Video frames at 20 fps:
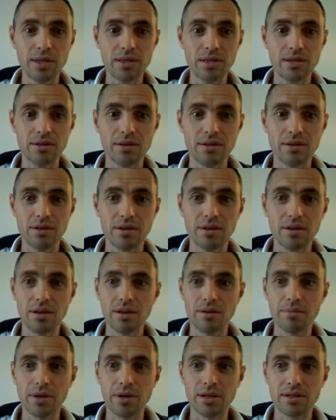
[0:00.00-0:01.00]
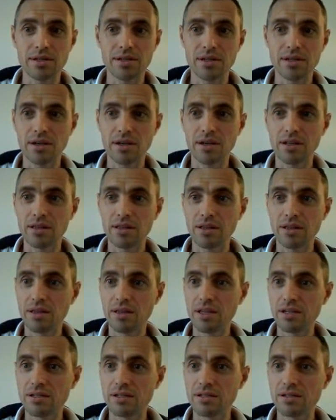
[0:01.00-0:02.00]
with. But uh, at
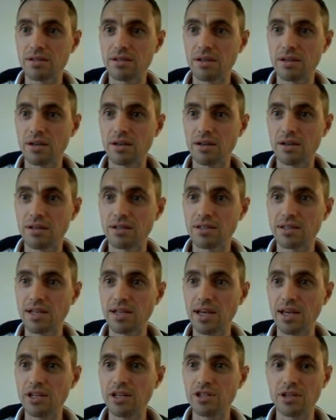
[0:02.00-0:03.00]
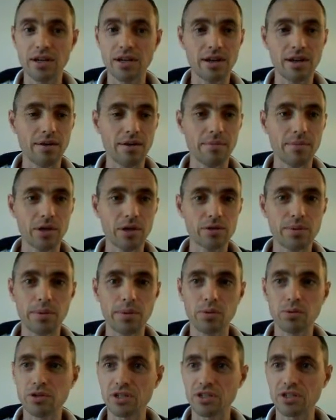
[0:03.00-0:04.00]
this uh, stage, uh, most
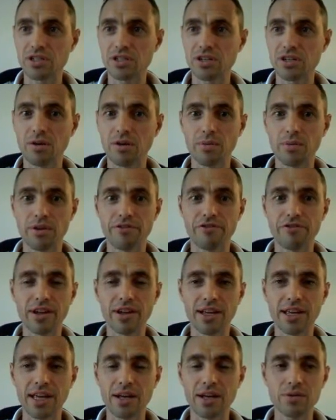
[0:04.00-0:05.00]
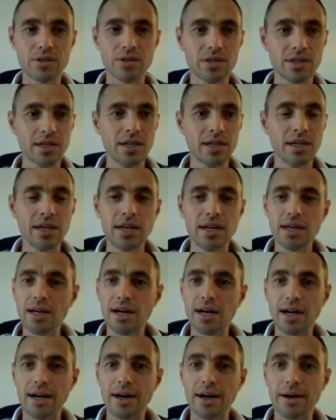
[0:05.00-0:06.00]
people just start with a free account.
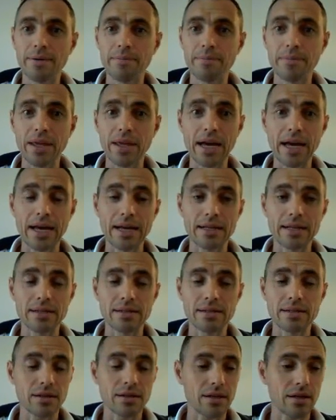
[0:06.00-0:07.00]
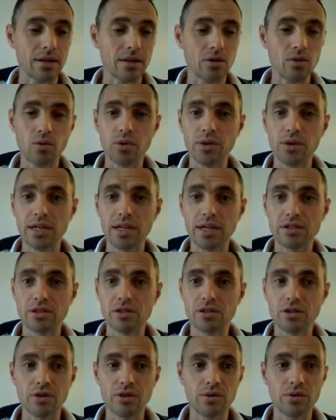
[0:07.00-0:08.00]
Um, and all you need to
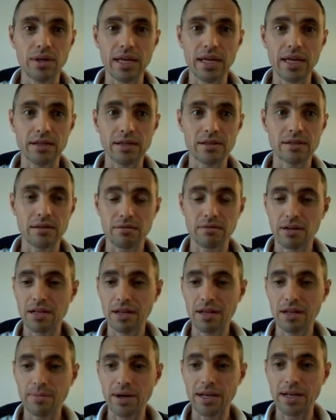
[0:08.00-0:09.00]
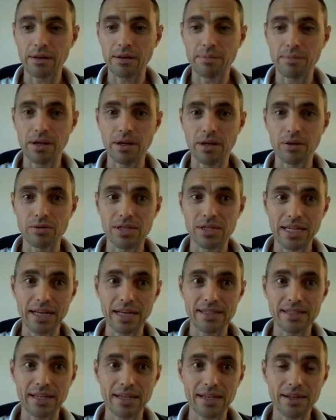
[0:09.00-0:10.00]
do is click my link below to
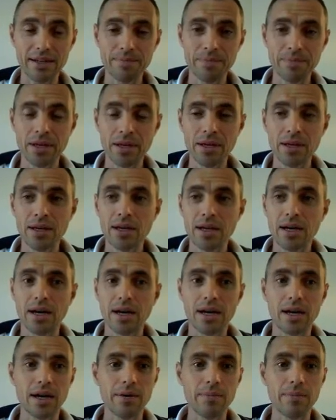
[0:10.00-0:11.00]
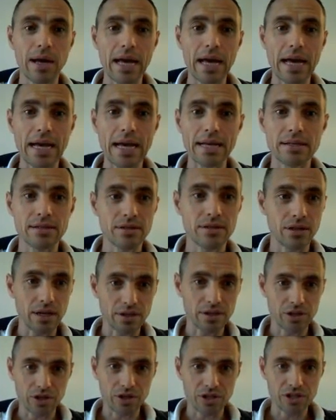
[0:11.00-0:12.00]
get here. Um, and
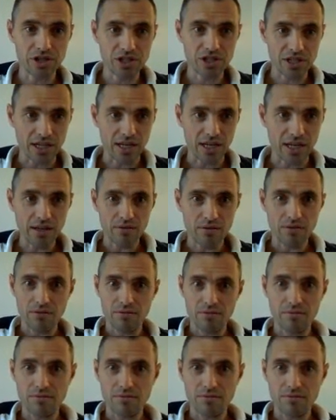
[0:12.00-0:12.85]
as you can see,